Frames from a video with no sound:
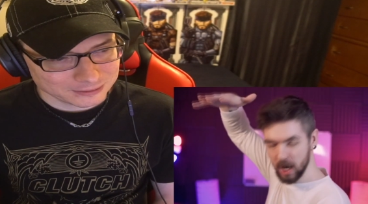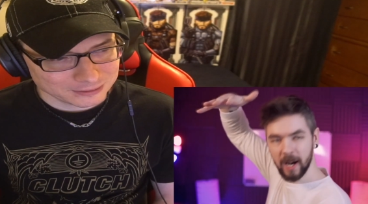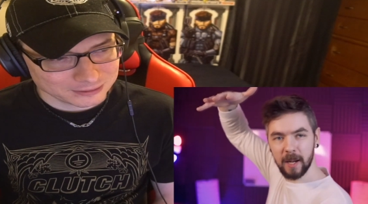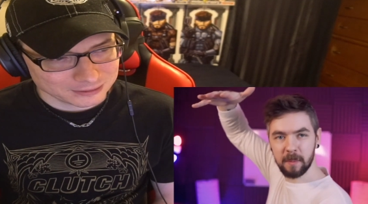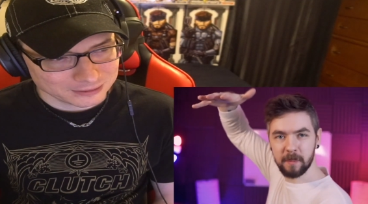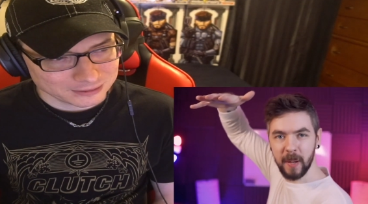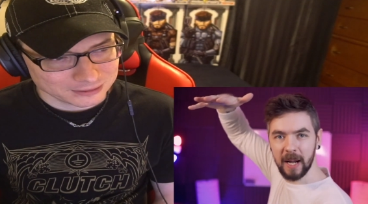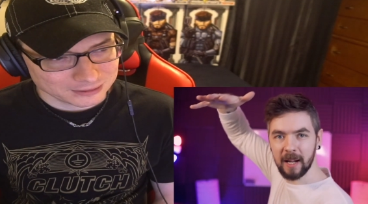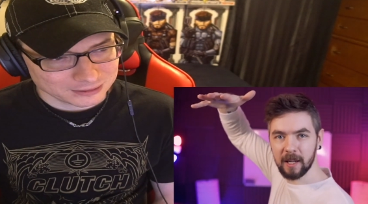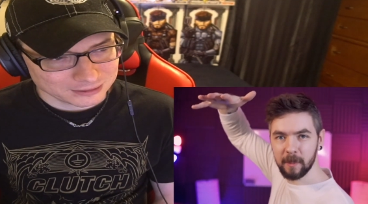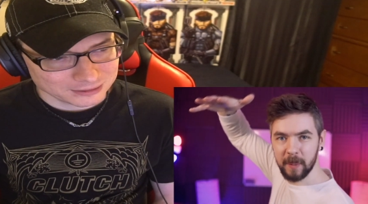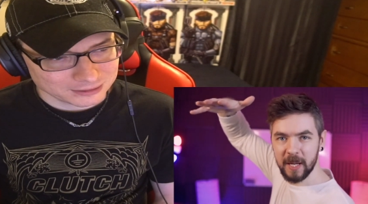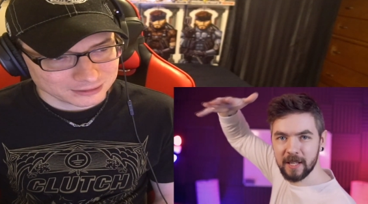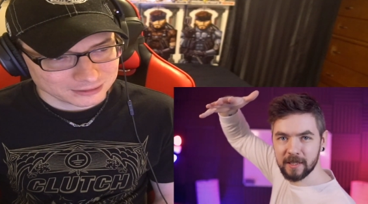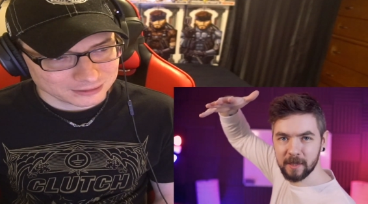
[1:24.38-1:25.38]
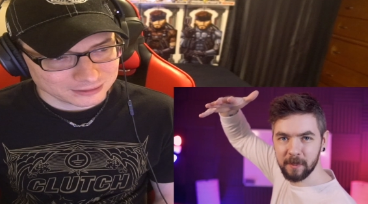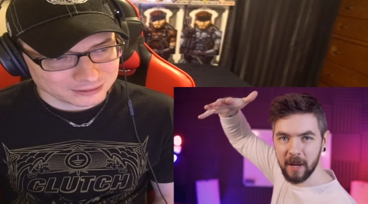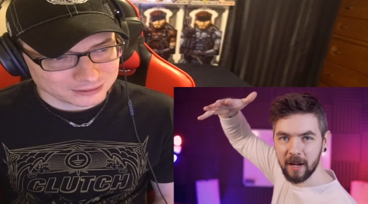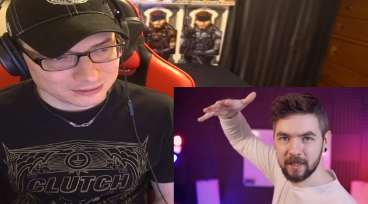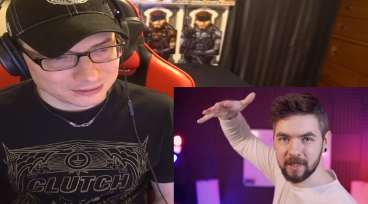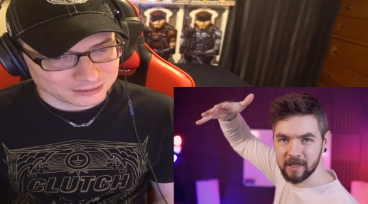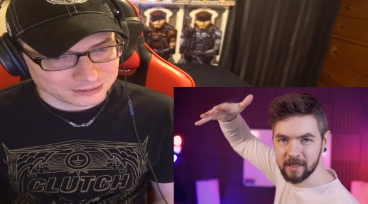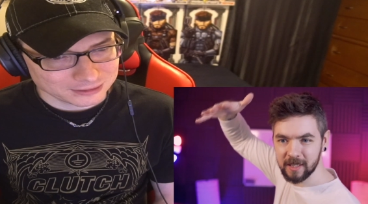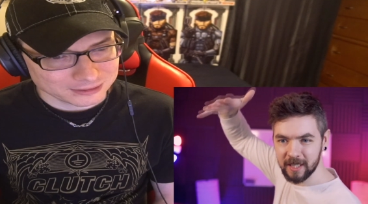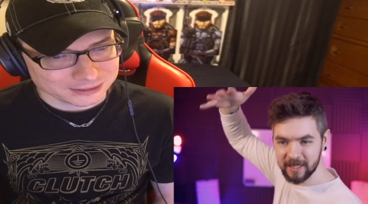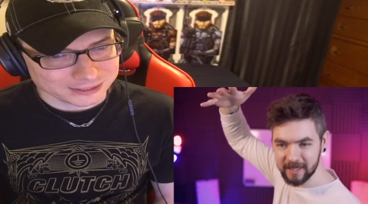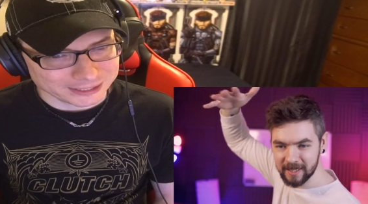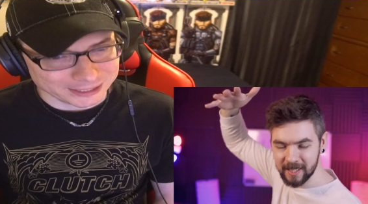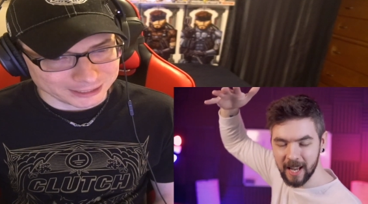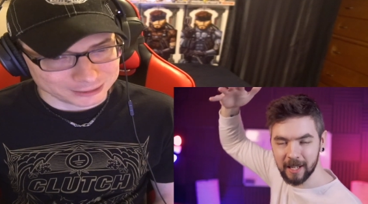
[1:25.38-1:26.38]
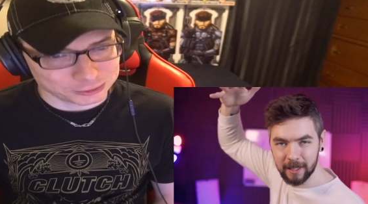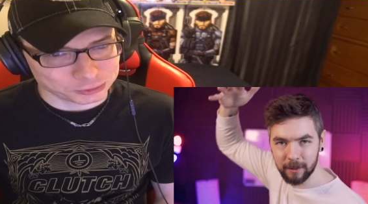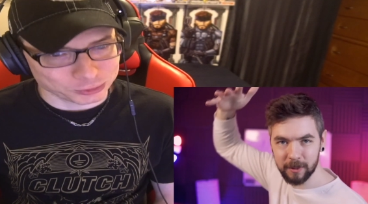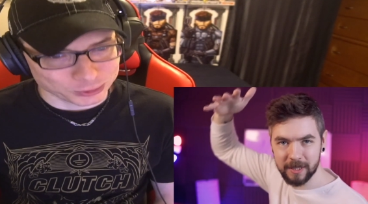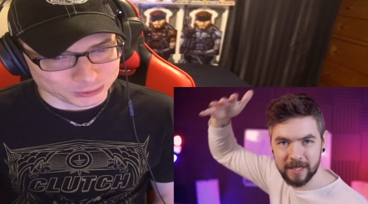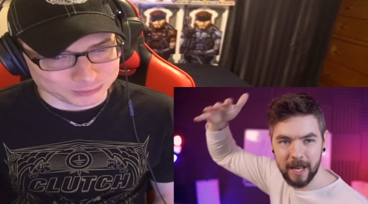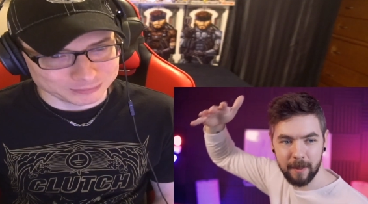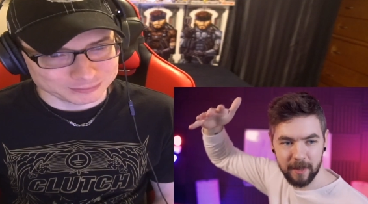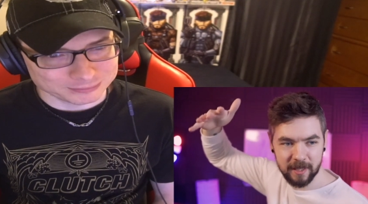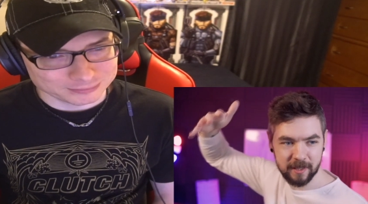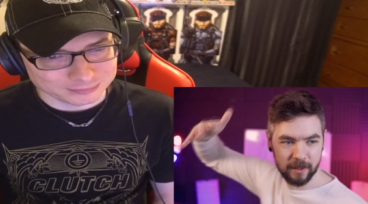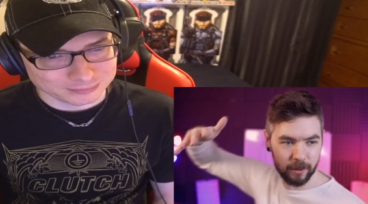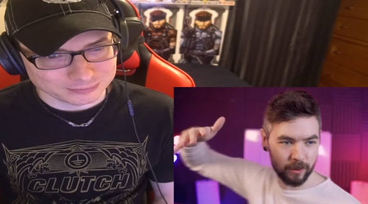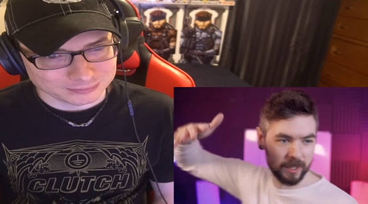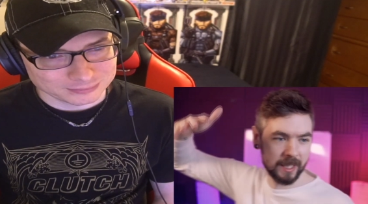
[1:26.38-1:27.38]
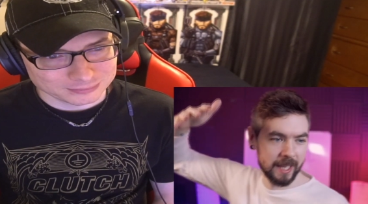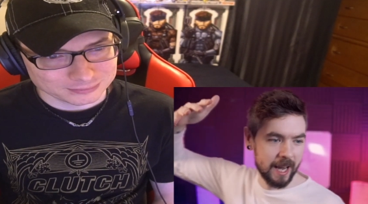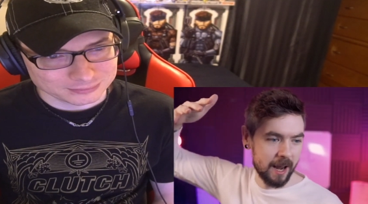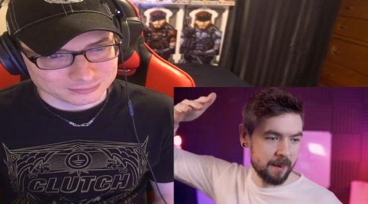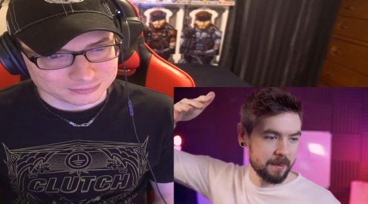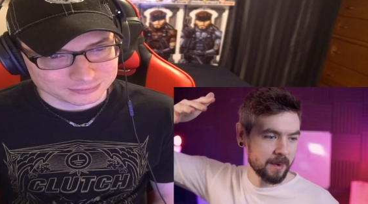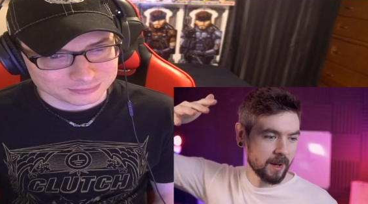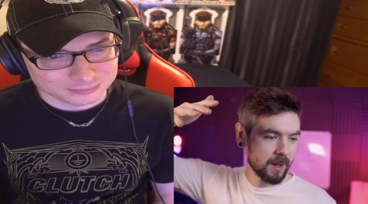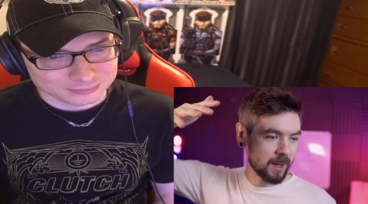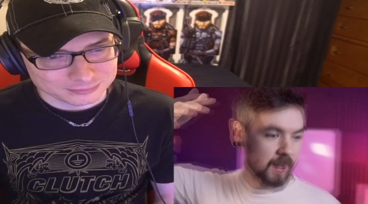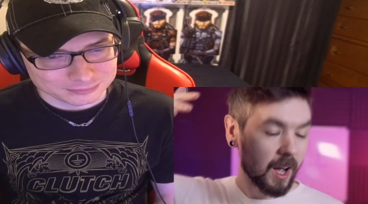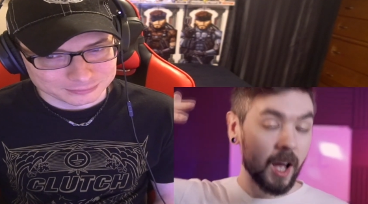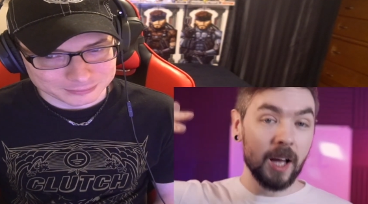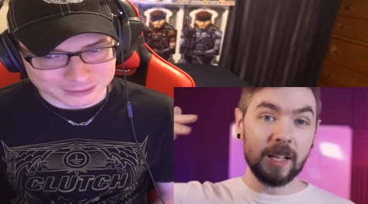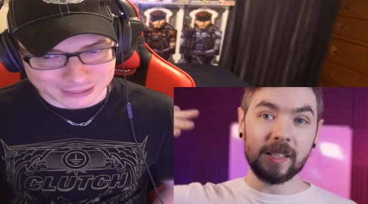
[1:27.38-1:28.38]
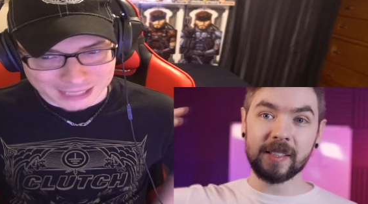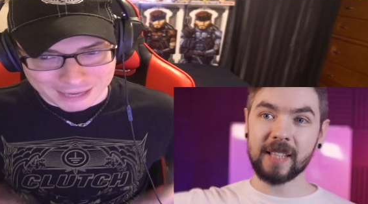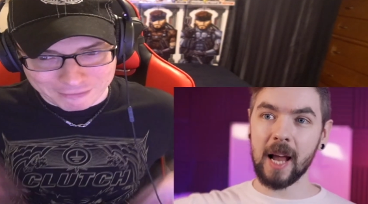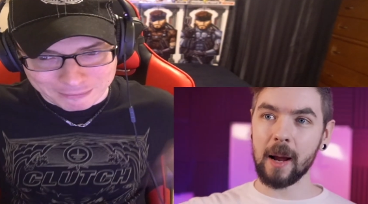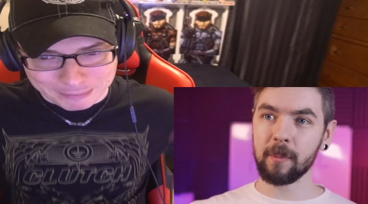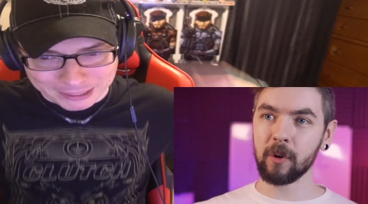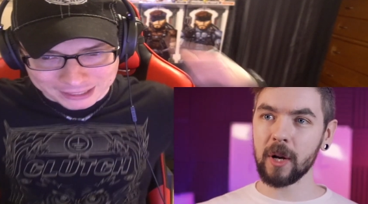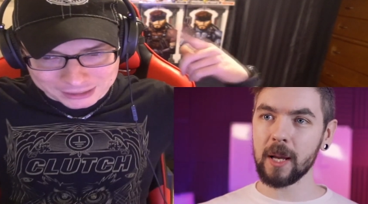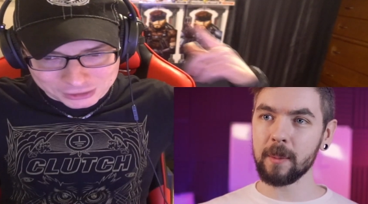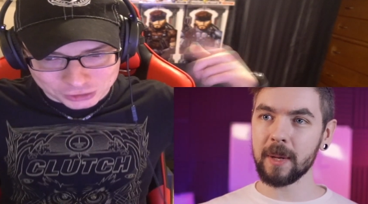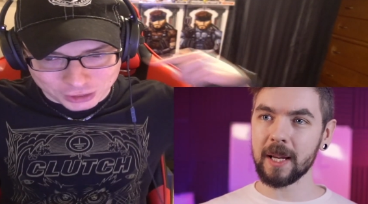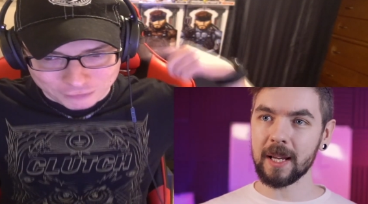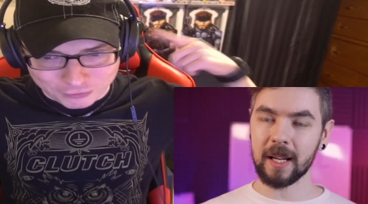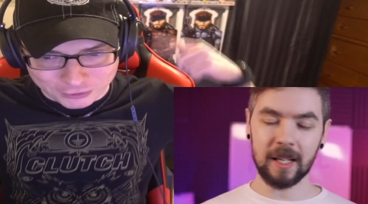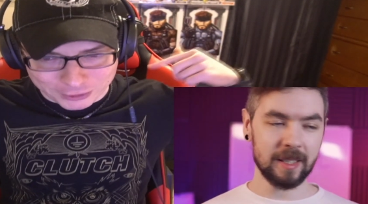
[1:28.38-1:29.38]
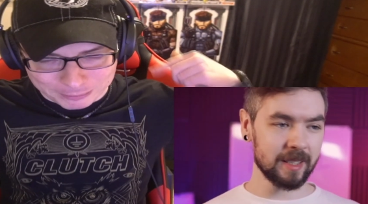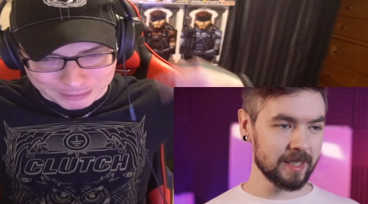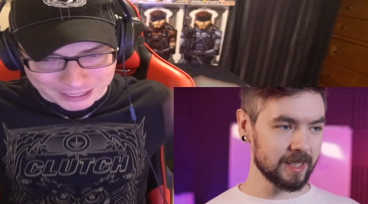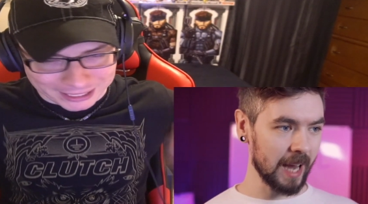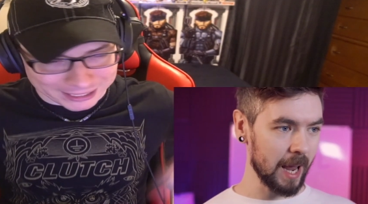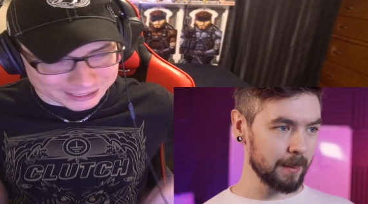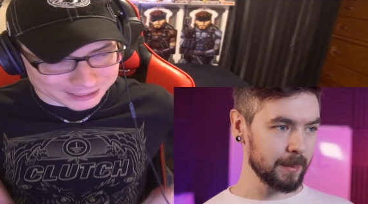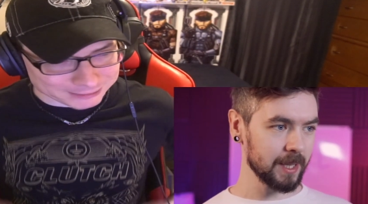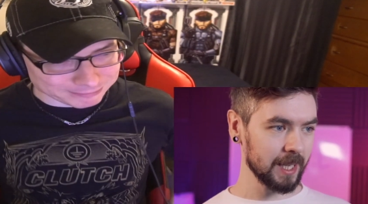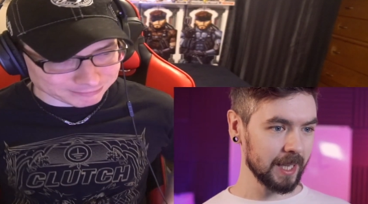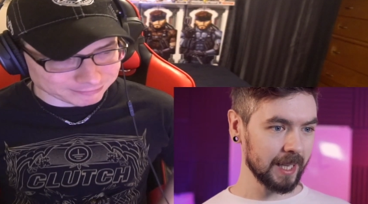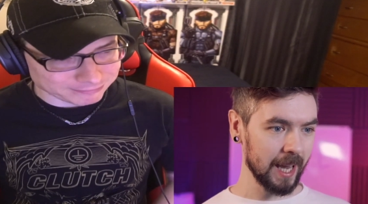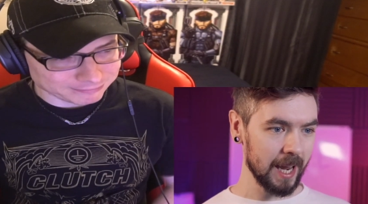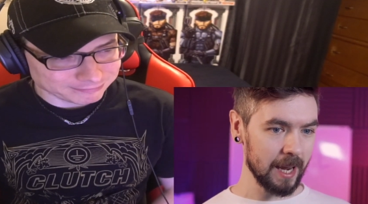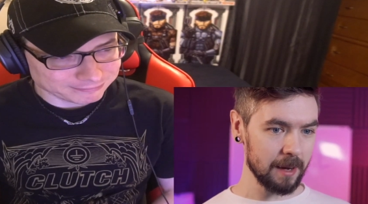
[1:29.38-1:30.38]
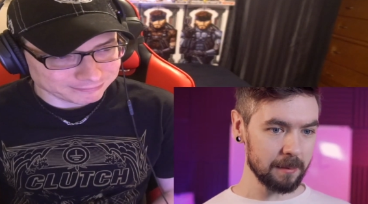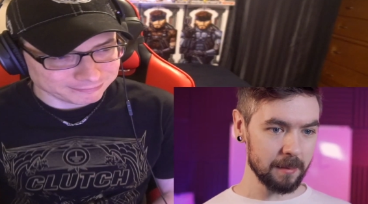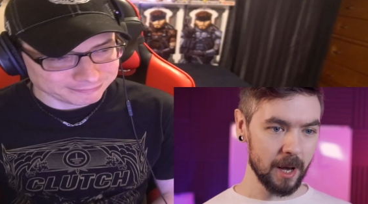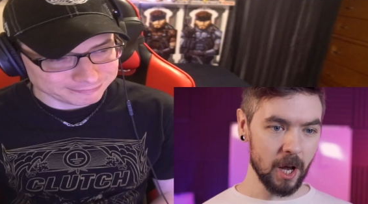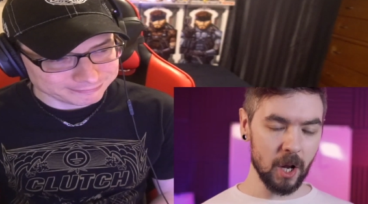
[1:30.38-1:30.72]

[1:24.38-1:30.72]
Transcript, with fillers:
Speaker 1: giant pile of pizza boxes, and that's exactly what Sam has to do in the game. Have Sam a big Raimi, stuff on their back. Sam in the game,